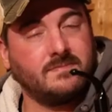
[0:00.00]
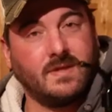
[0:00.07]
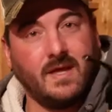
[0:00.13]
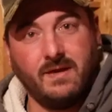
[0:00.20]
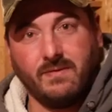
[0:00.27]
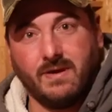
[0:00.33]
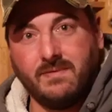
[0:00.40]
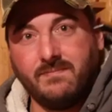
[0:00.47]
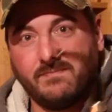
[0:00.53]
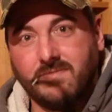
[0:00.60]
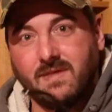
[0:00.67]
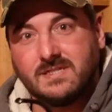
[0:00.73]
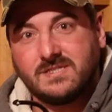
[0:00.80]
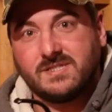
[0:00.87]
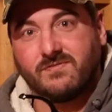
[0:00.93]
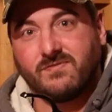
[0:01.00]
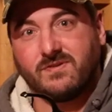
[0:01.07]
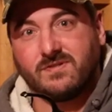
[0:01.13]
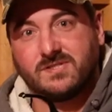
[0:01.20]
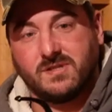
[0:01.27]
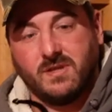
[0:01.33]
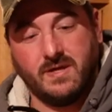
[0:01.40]
Anyway, that's the
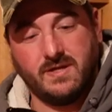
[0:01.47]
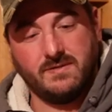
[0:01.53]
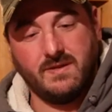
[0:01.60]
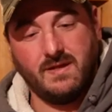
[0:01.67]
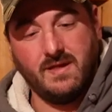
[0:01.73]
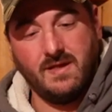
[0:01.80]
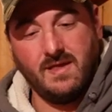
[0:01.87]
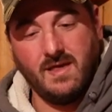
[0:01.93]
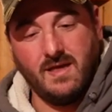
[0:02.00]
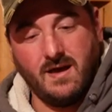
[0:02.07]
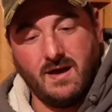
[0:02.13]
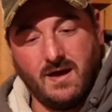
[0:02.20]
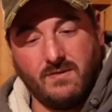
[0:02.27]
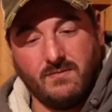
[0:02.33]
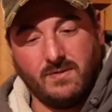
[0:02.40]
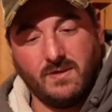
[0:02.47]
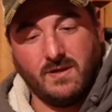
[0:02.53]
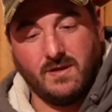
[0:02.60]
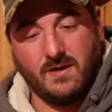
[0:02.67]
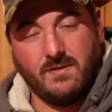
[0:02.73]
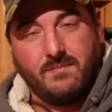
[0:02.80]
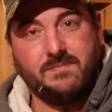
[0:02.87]
first light. I
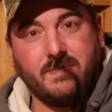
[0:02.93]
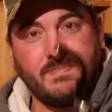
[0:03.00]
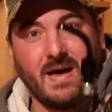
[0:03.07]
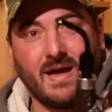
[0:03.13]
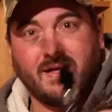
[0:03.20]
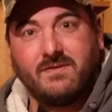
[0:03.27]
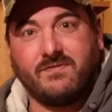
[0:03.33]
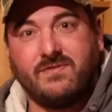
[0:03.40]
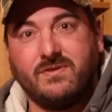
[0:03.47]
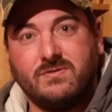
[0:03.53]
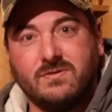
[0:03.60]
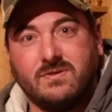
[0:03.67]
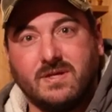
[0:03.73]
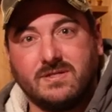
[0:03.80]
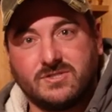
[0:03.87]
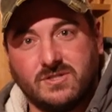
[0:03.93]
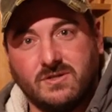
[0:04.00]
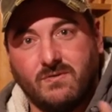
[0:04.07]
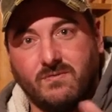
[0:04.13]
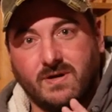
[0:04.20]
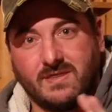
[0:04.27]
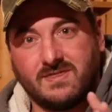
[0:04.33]
will be back in a few to let you
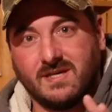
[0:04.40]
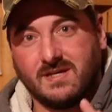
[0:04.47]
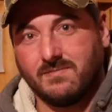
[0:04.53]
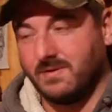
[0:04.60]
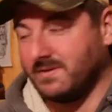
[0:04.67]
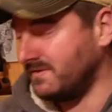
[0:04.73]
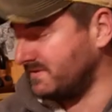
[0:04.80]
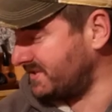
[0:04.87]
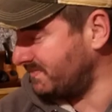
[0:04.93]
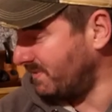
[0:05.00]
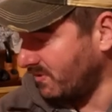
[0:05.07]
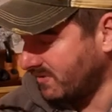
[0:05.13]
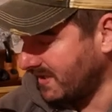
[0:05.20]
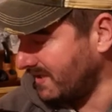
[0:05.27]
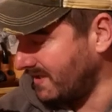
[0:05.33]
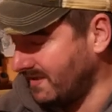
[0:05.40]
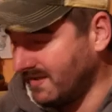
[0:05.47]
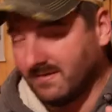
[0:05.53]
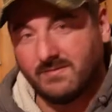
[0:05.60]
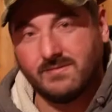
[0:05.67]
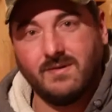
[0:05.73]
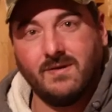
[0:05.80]
know what I think about the smoking
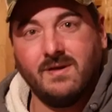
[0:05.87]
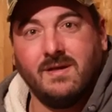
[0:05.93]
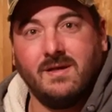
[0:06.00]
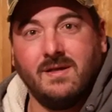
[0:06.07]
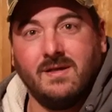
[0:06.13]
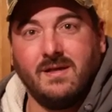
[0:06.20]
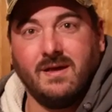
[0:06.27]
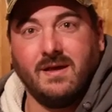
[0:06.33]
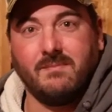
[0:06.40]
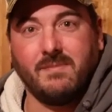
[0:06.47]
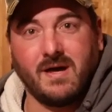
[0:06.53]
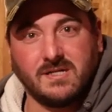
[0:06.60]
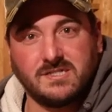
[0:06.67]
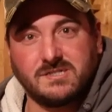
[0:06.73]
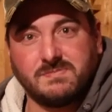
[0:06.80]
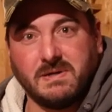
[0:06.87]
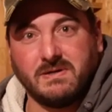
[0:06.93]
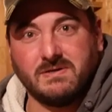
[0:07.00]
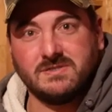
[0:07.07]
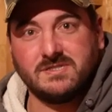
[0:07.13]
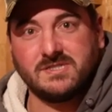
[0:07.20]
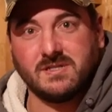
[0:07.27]
and my
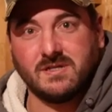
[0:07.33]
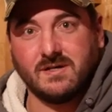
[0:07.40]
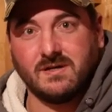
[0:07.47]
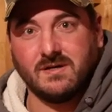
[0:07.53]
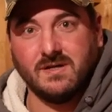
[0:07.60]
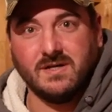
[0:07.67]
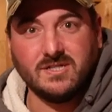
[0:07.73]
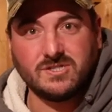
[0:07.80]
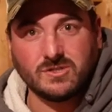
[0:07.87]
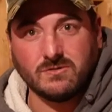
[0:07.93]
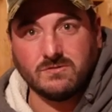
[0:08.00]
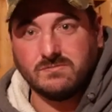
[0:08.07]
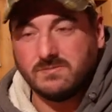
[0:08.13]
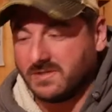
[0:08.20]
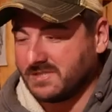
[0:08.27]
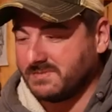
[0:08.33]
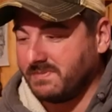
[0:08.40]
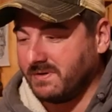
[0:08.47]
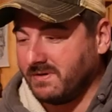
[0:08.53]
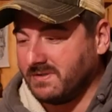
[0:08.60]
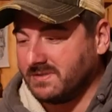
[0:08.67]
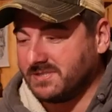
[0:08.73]
experience, initial
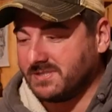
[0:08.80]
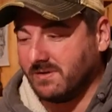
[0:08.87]
experience.